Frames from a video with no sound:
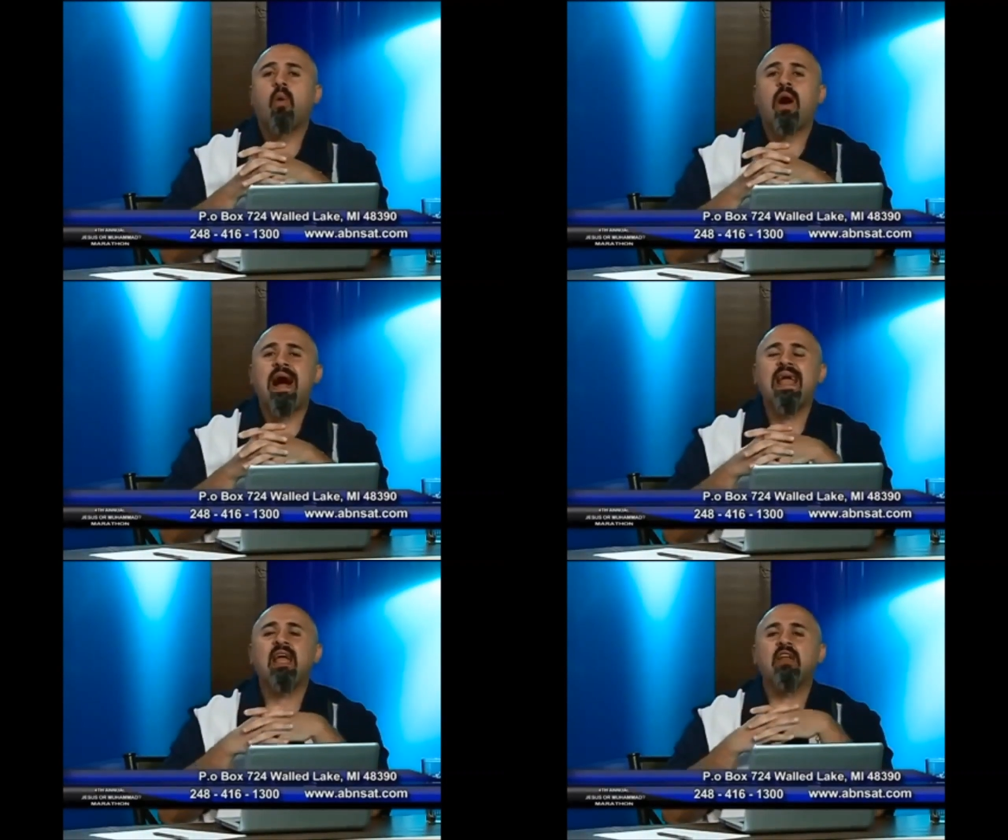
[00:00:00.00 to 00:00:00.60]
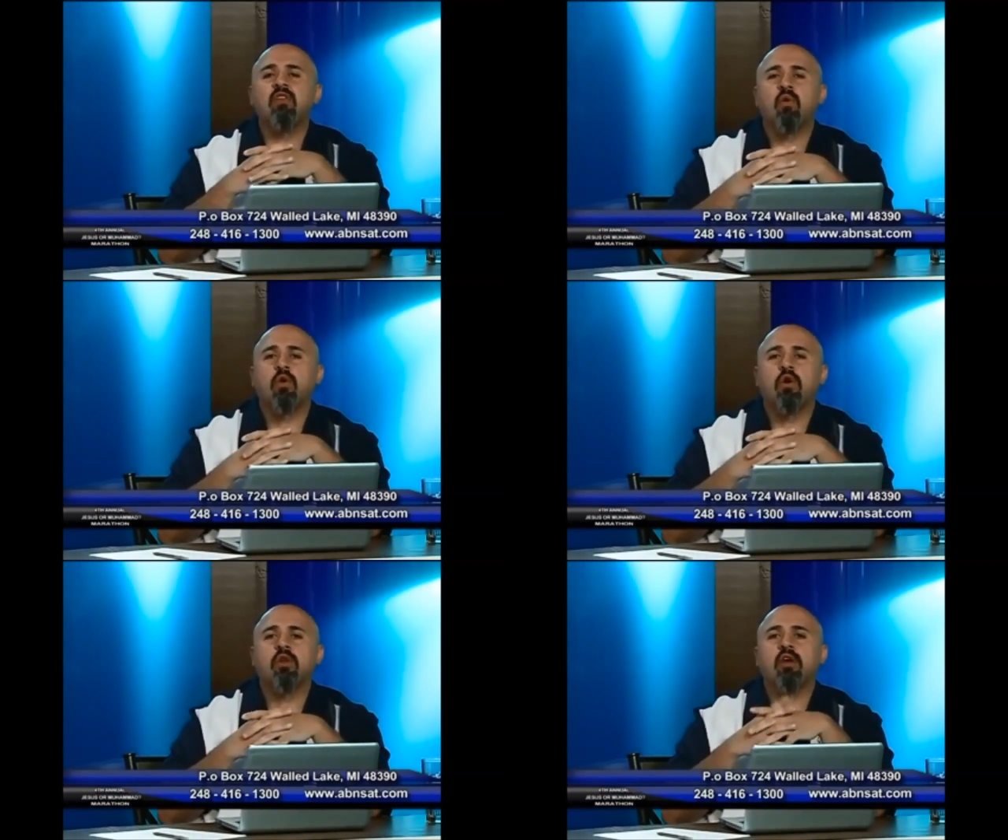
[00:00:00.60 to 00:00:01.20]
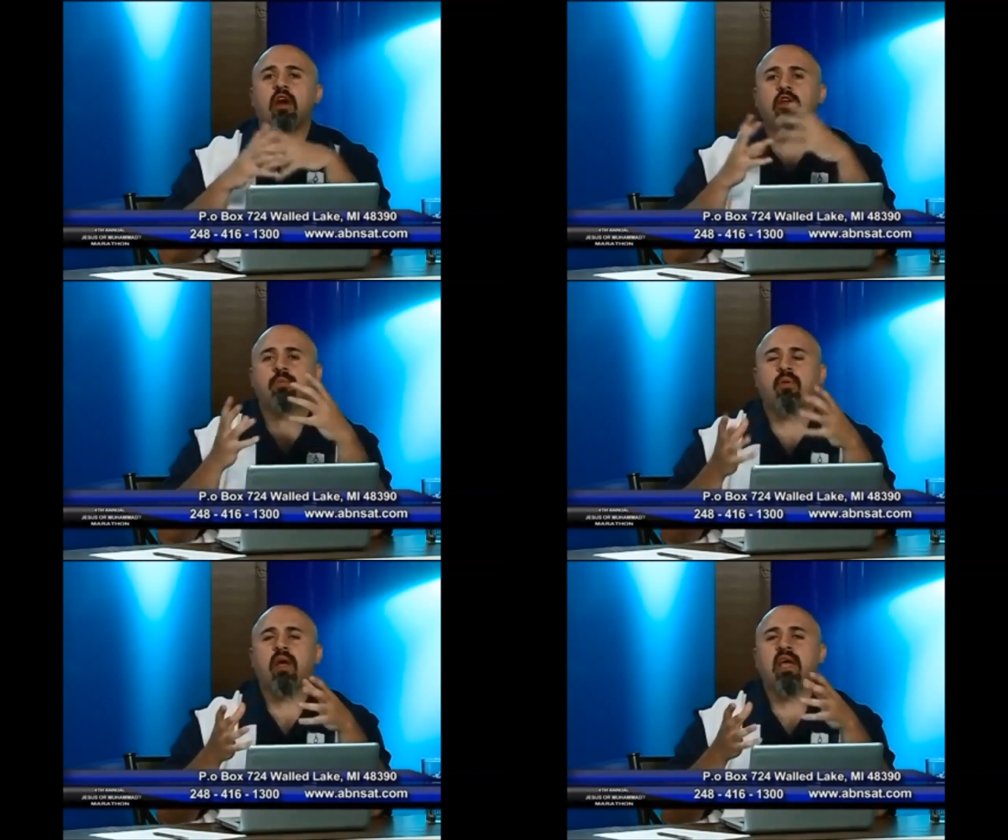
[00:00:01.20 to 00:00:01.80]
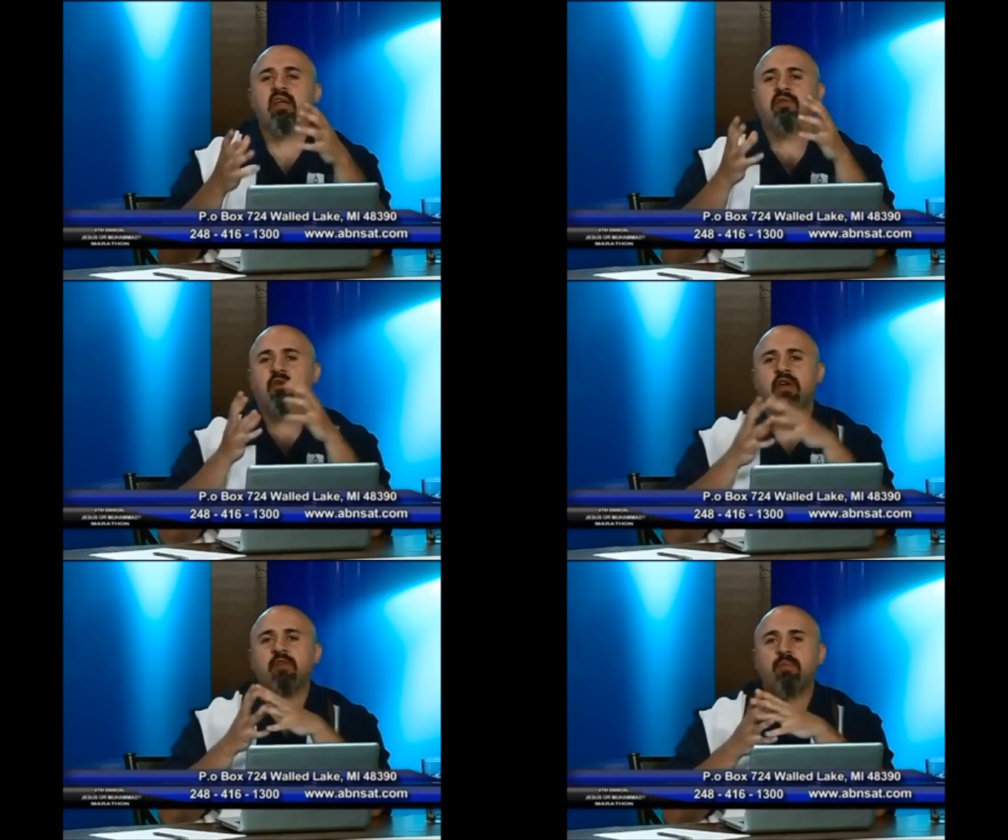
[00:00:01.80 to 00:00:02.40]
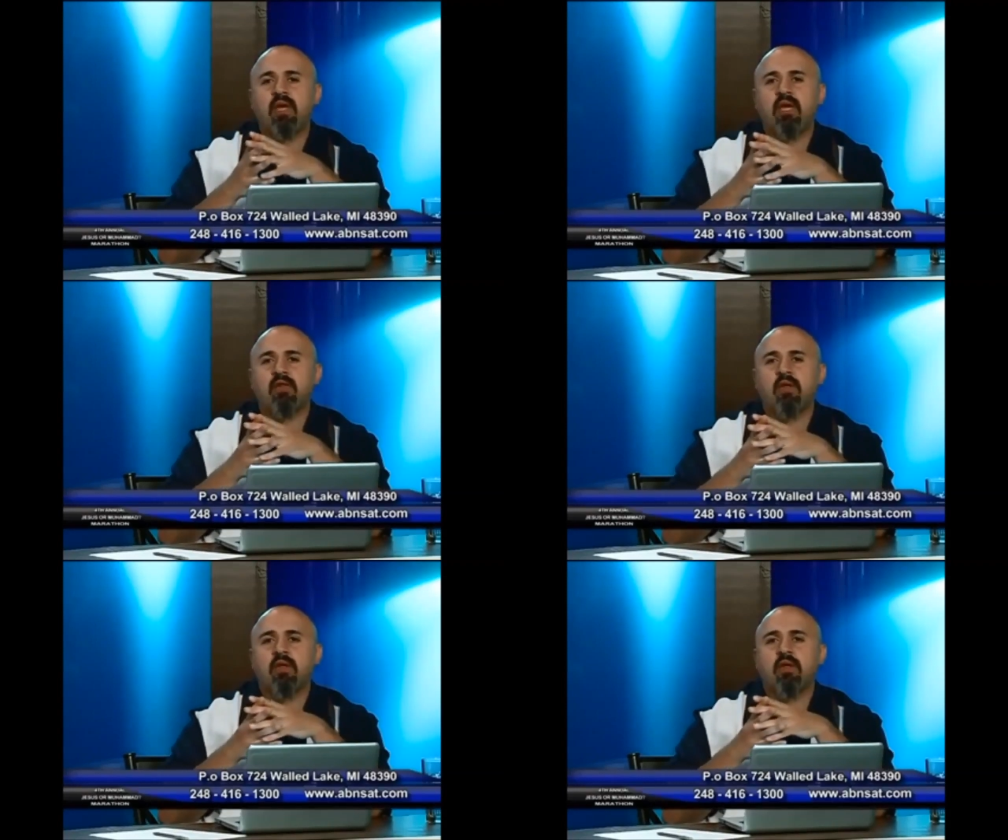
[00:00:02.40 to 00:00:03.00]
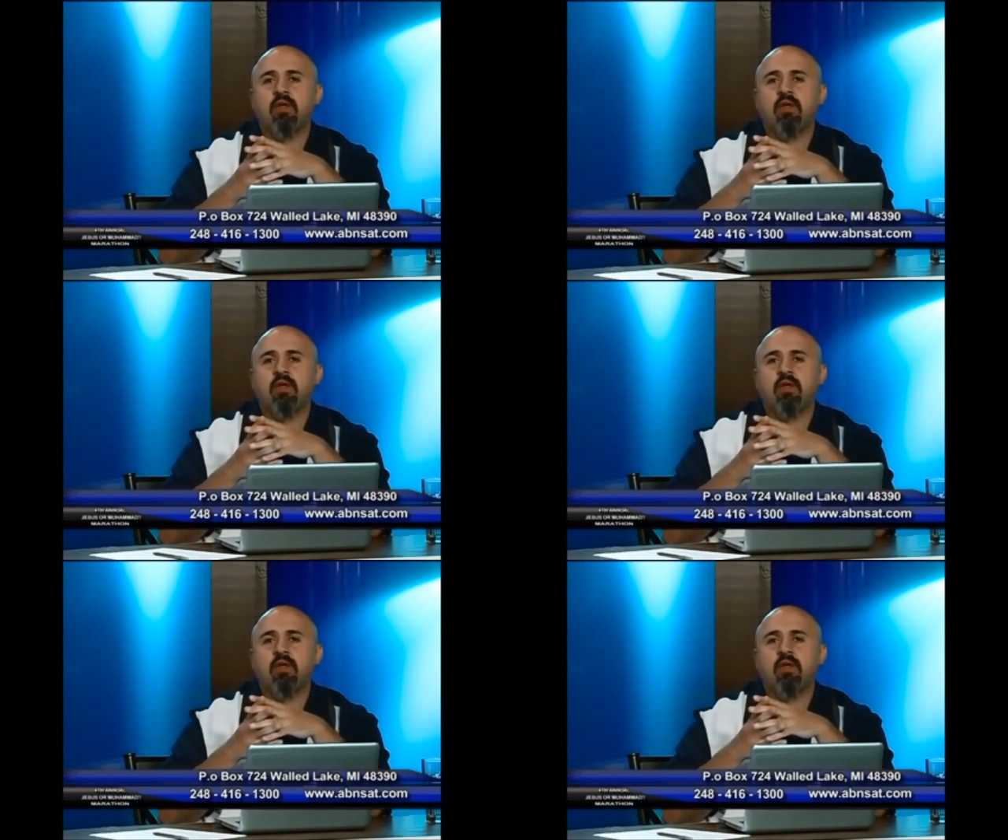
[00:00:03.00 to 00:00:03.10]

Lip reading: why in the world are you praying for his peace?